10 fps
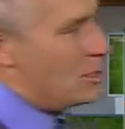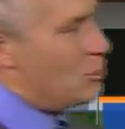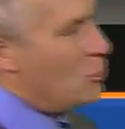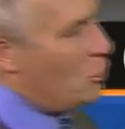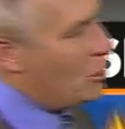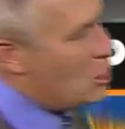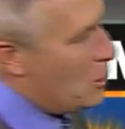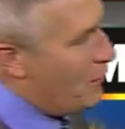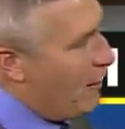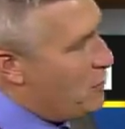clear. Northeast
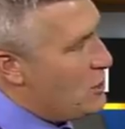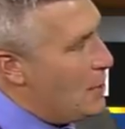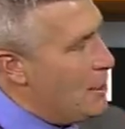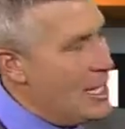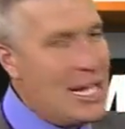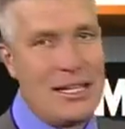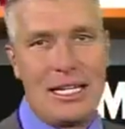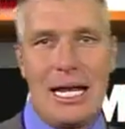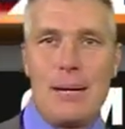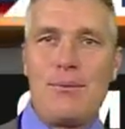wind at 5 to 10 by the end of
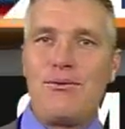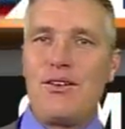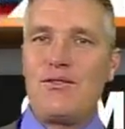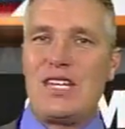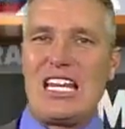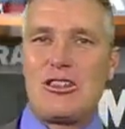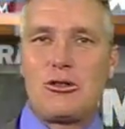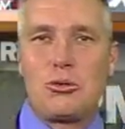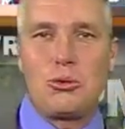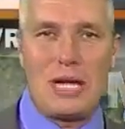the game,
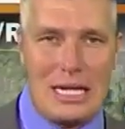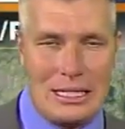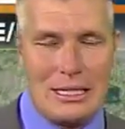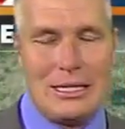53.